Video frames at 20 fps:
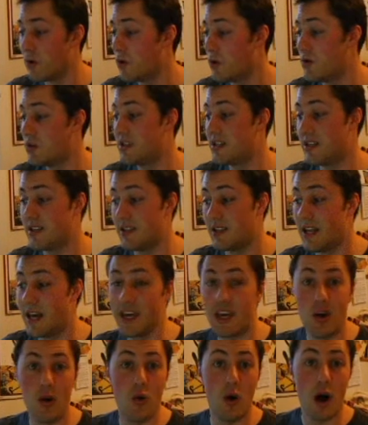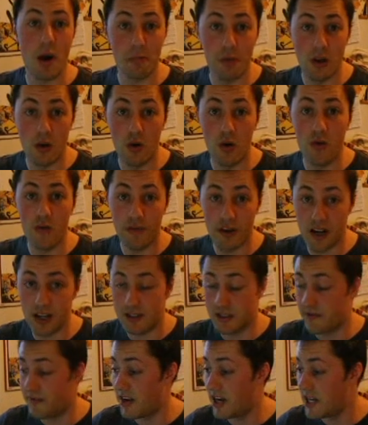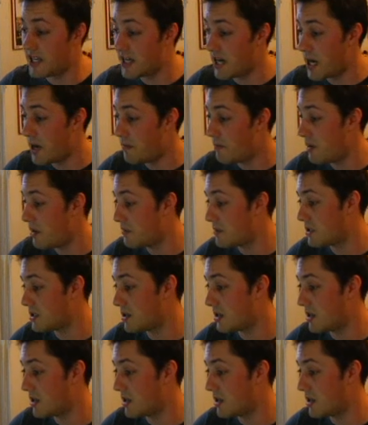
Spruce, doesn't let you upload files of any type,